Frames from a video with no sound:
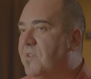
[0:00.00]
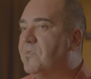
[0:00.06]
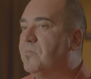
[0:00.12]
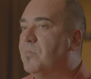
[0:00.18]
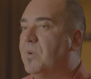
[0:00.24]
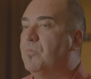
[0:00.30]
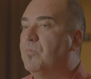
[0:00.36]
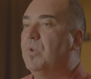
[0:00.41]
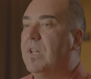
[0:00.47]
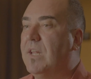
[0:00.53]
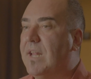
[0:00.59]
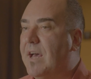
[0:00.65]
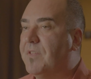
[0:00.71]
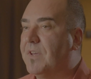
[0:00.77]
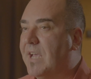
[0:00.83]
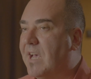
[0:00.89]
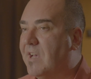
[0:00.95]
this one will allow
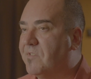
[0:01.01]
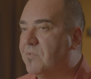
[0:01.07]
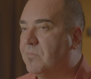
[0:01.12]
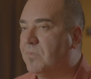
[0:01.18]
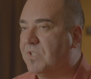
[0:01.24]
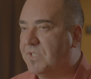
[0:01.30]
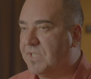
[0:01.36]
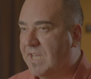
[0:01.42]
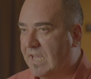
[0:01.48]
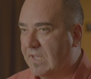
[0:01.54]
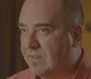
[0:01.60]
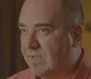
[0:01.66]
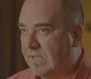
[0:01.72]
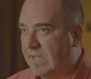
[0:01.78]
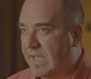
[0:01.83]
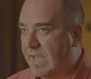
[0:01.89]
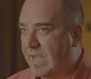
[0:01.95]
the customer to take the
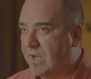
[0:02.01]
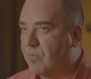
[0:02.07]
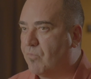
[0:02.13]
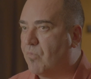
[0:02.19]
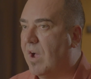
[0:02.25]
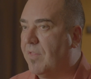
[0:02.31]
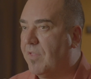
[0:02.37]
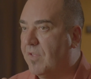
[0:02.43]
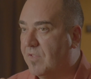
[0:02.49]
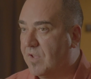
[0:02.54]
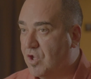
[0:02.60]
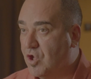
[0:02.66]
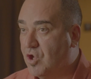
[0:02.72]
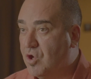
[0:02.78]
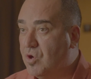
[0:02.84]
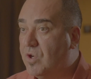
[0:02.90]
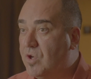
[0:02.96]
lead rather than
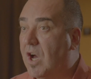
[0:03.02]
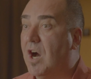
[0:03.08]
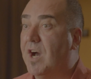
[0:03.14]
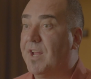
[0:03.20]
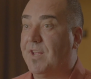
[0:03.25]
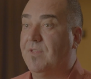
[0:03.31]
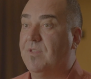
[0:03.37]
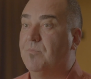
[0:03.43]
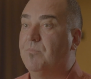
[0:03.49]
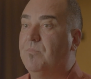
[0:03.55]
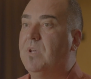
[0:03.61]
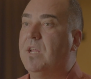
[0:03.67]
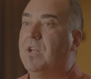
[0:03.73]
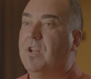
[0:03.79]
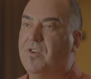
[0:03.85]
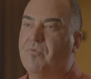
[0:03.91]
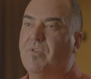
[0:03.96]
you guiding them
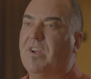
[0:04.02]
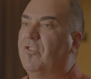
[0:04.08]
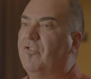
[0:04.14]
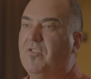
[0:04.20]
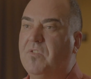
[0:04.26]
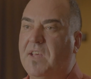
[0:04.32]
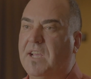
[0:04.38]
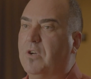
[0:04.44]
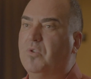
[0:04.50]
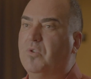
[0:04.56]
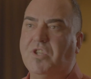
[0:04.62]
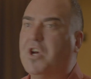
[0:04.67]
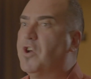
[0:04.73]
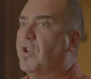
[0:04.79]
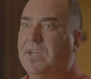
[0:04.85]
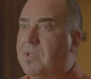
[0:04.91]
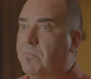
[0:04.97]
in a direction that could
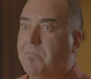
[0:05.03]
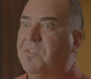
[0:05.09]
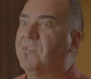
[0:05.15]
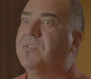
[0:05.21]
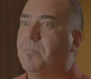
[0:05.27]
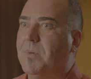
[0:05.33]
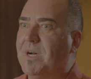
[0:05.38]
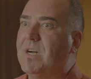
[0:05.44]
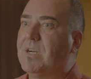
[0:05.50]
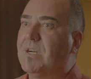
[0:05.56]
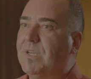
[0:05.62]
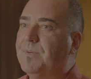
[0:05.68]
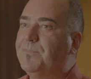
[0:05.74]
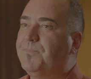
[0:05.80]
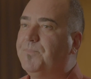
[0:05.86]
totally miss the mark.